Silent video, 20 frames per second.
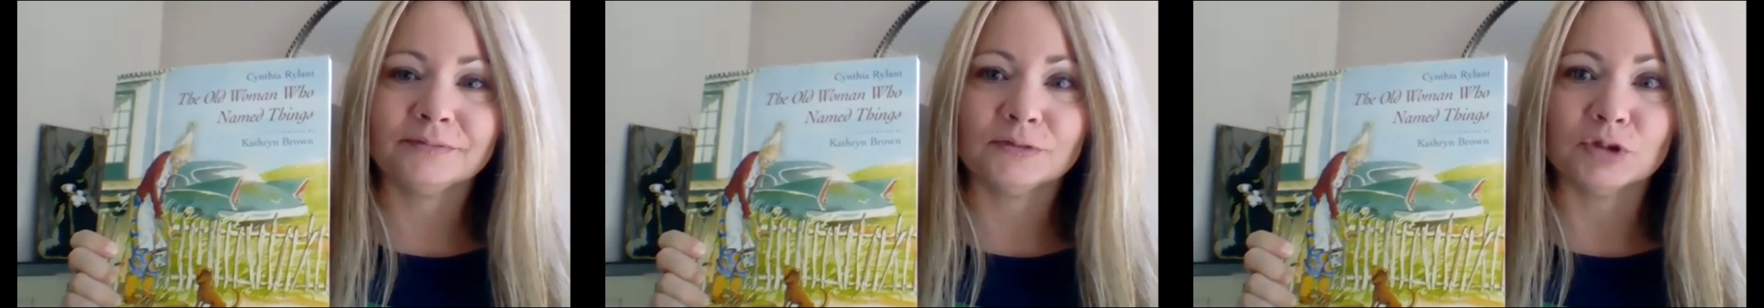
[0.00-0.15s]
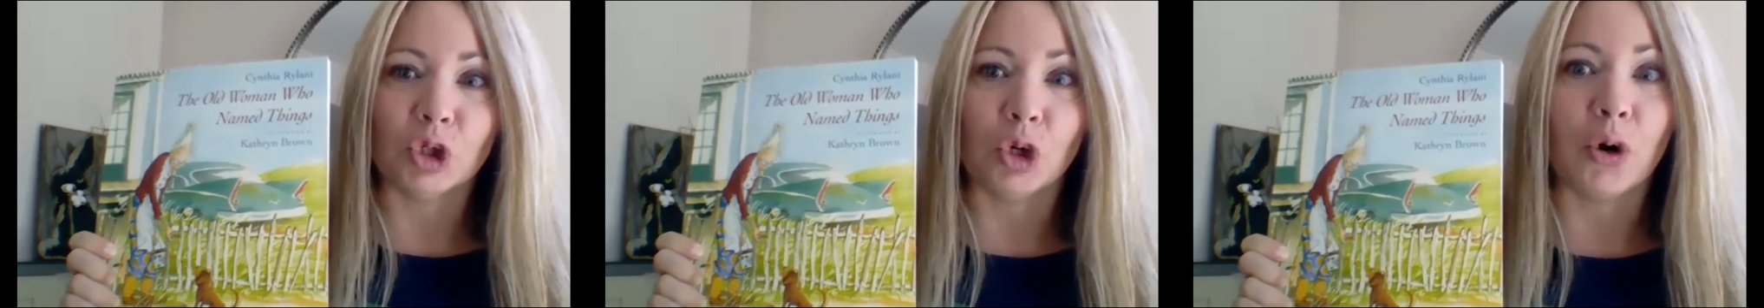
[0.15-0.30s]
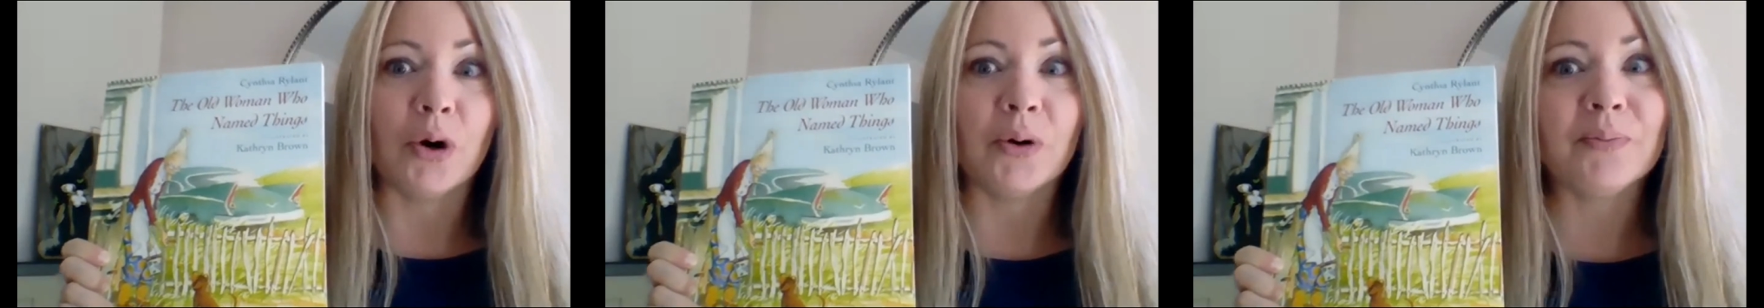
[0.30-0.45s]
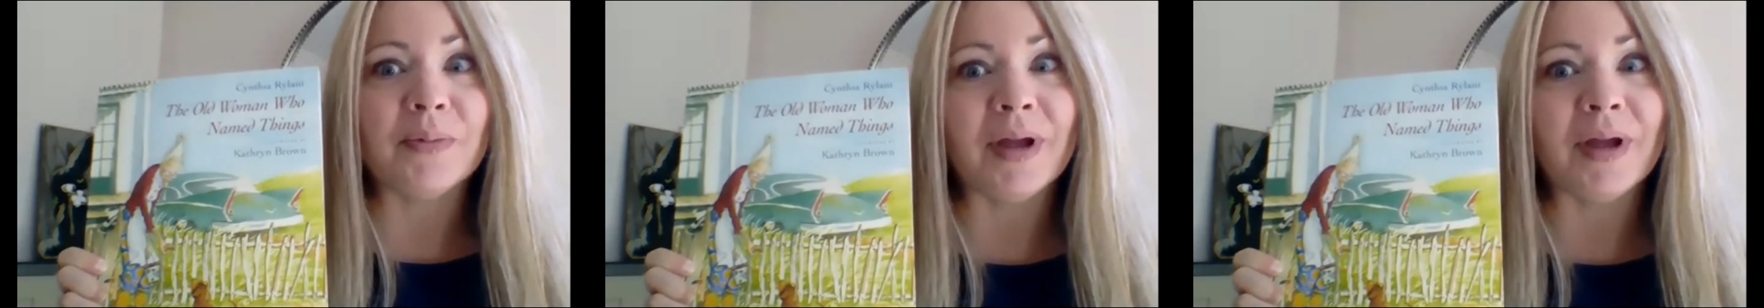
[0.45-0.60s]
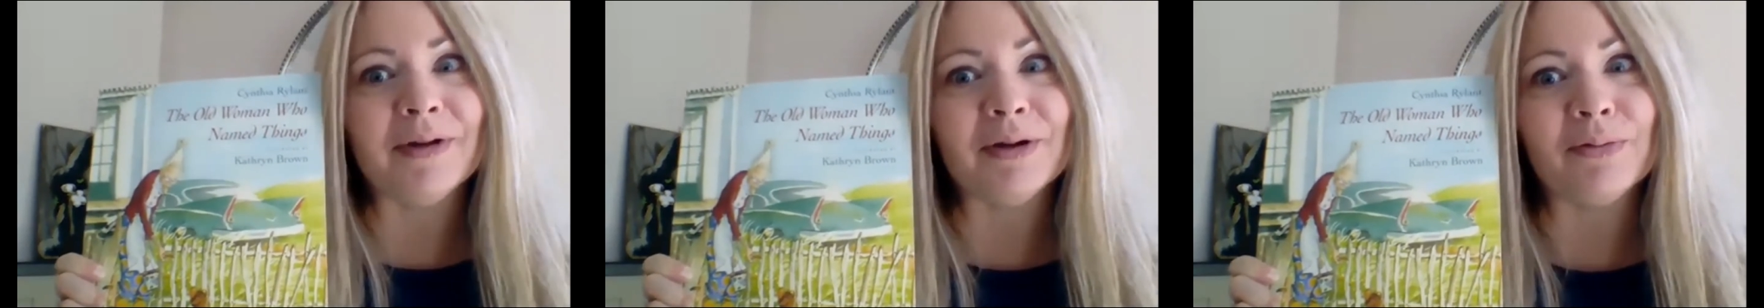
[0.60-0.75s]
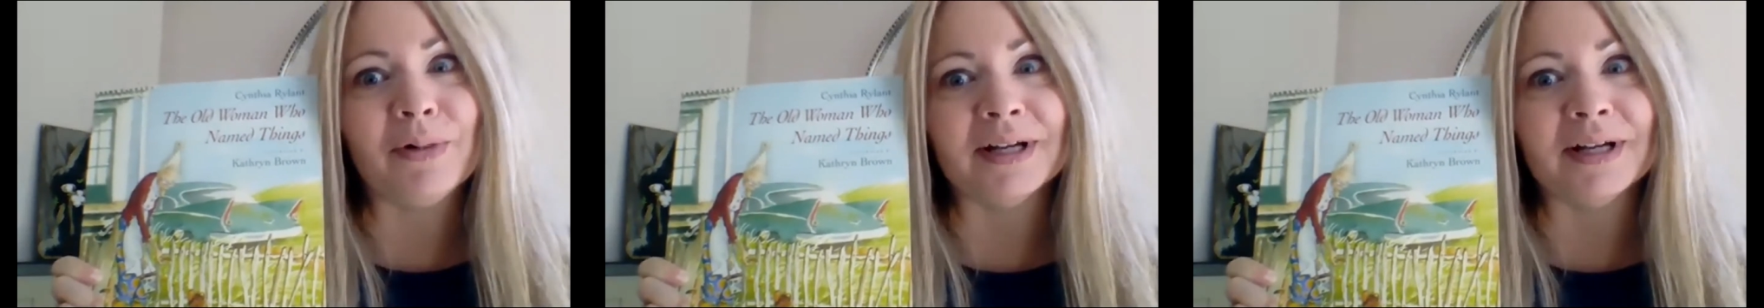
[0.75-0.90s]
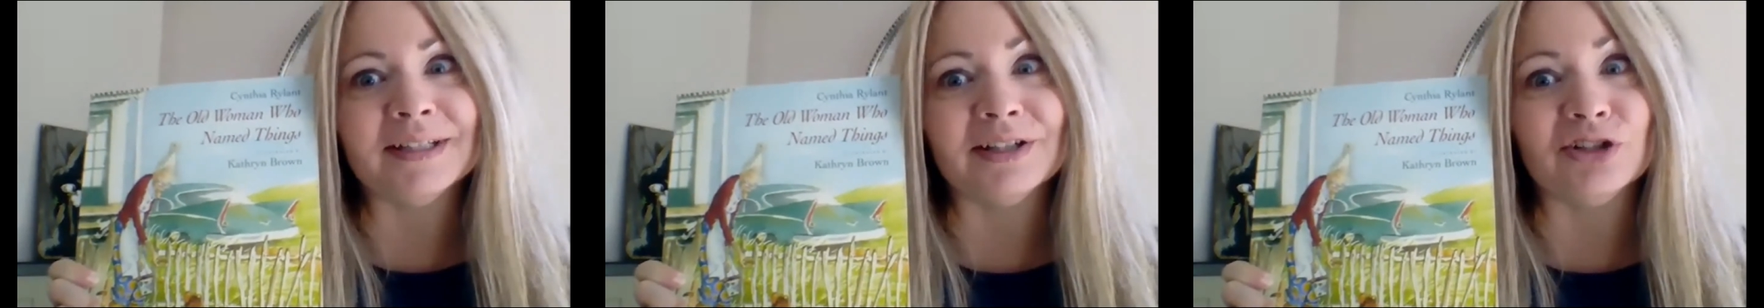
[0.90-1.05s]
Or maybe
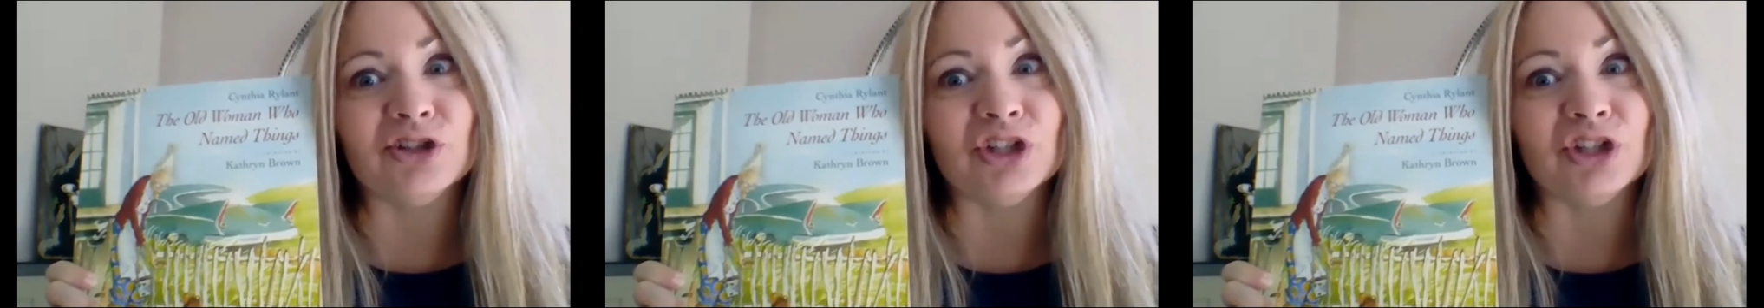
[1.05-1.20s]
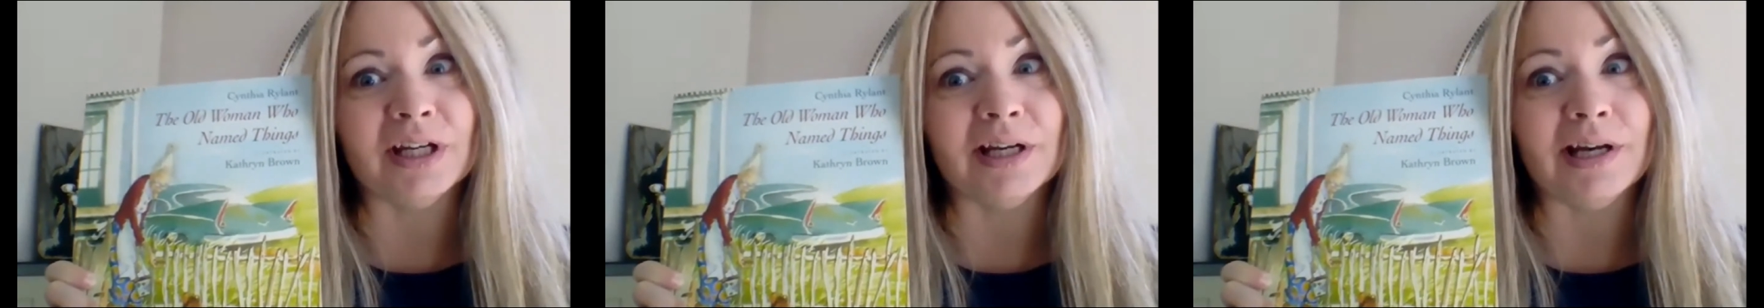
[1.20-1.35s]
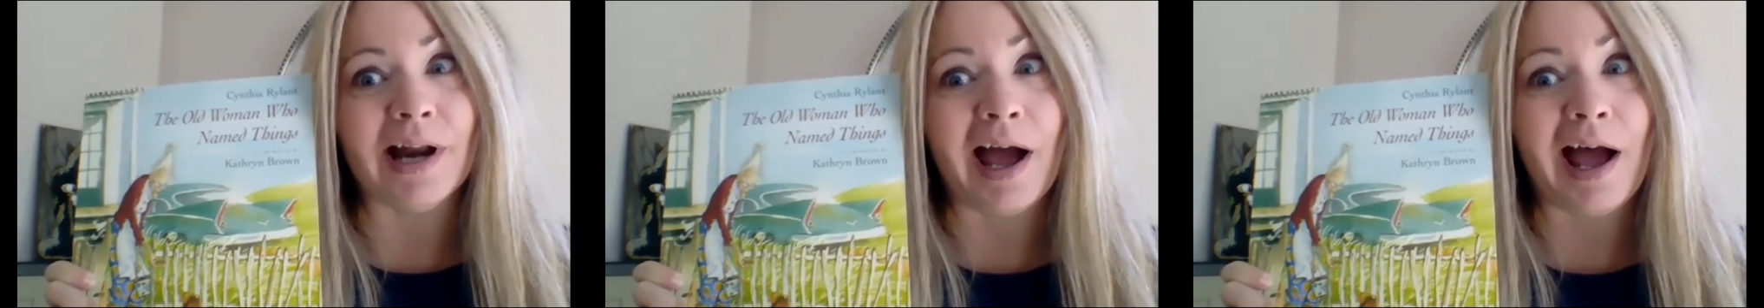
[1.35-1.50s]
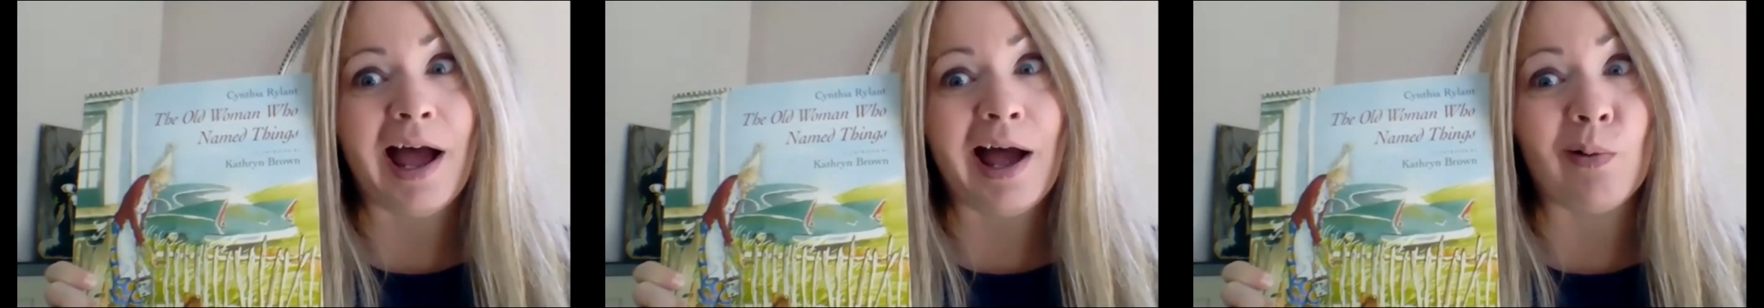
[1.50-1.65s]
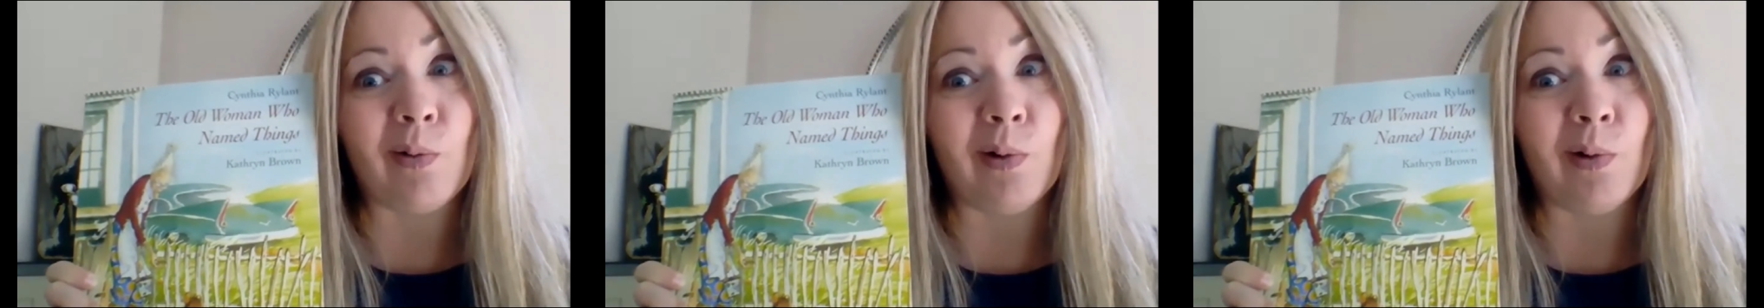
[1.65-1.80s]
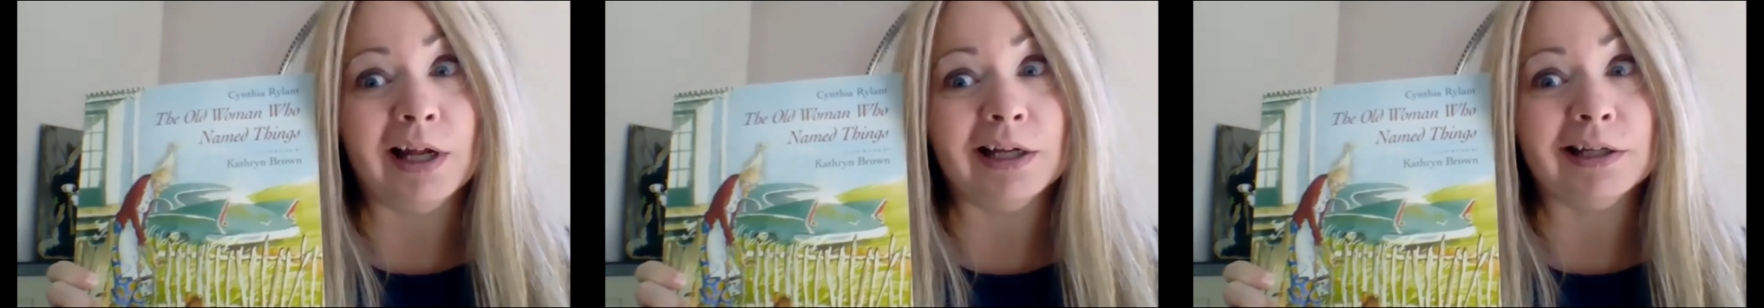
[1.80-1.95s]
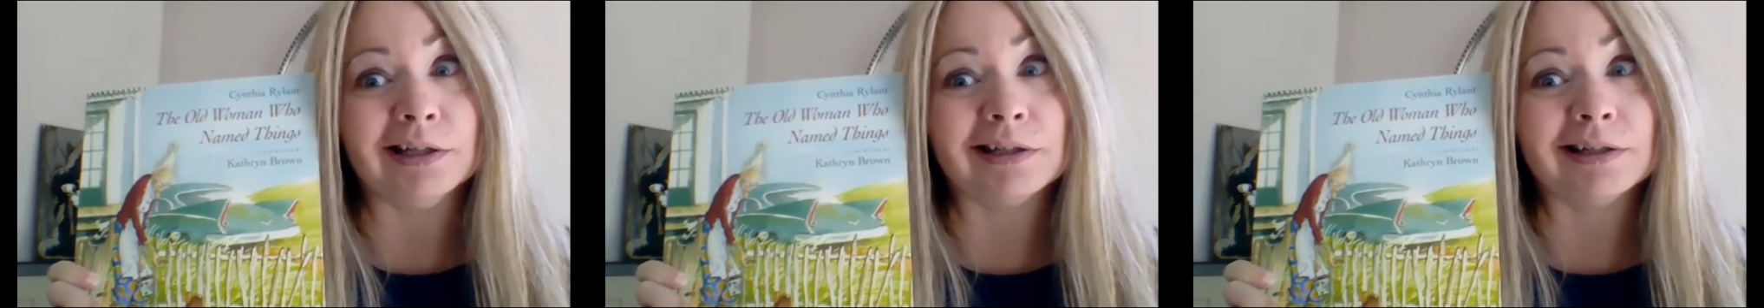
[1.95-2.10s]
what did she not
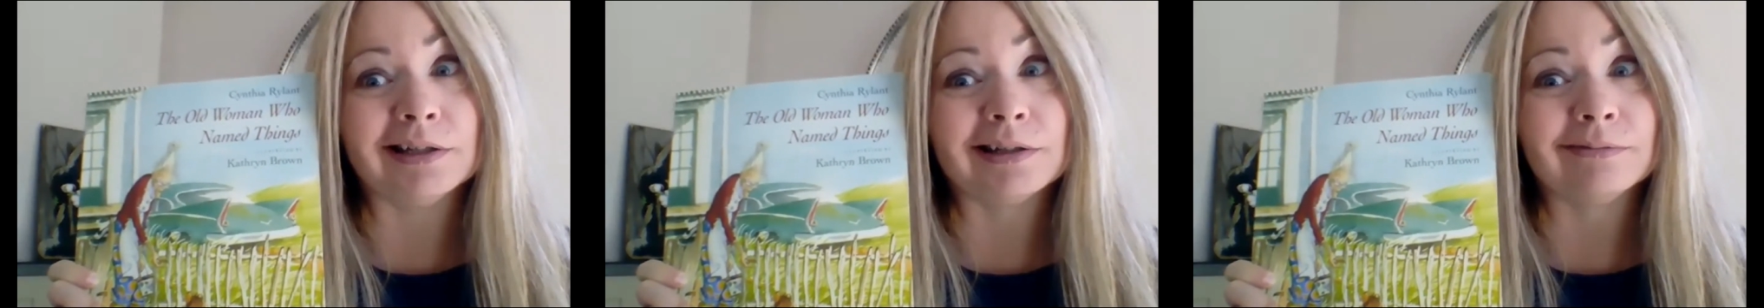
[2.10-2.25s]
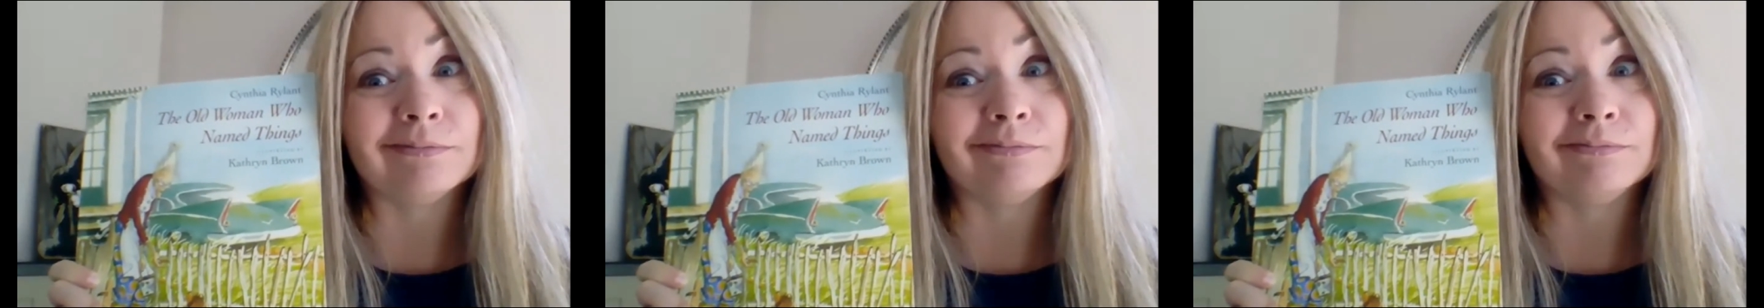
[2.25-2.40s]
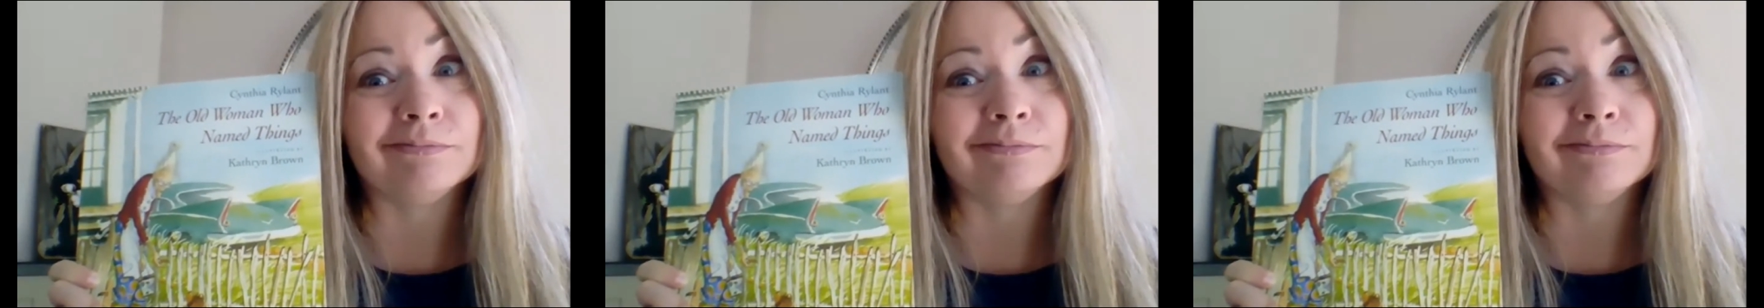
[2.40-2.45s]
want?